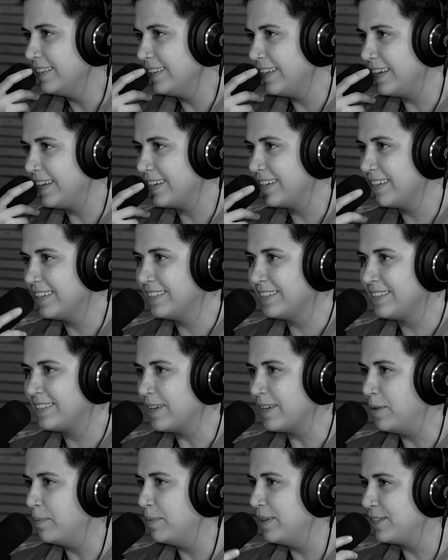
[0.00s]
Like
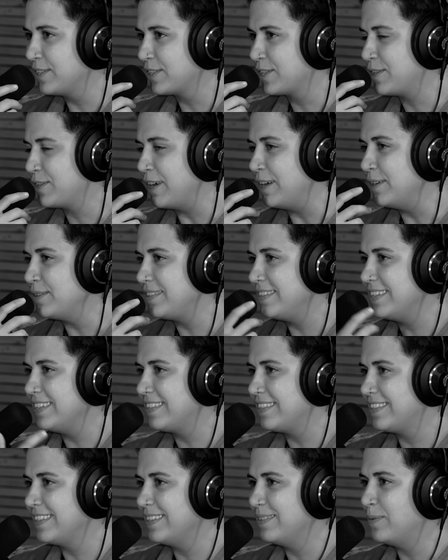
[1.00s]
so much grossness
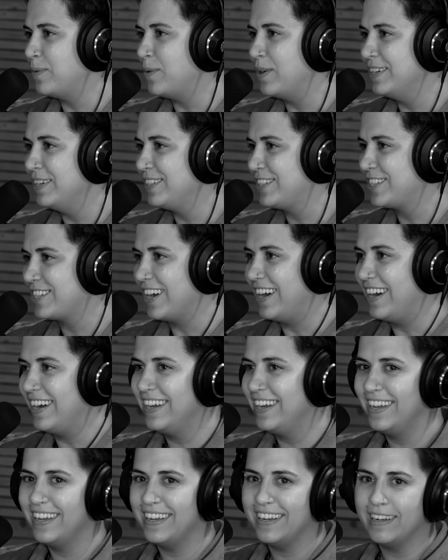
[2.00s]
in one
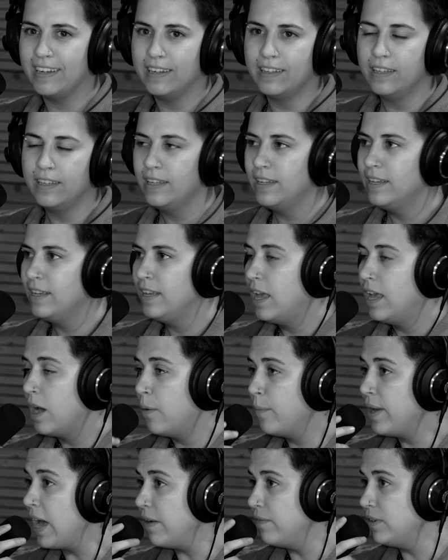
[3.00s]
shot. And we
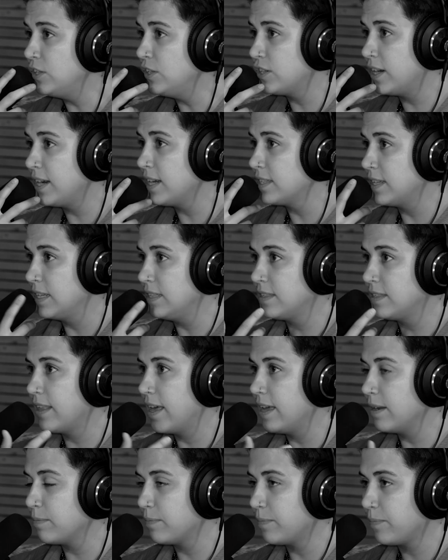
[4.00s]
haven't drank since
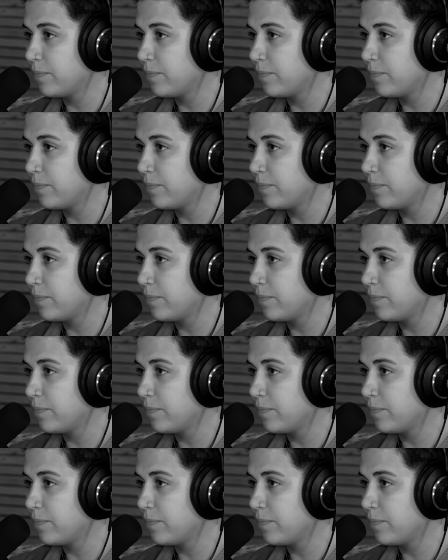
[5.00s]
then.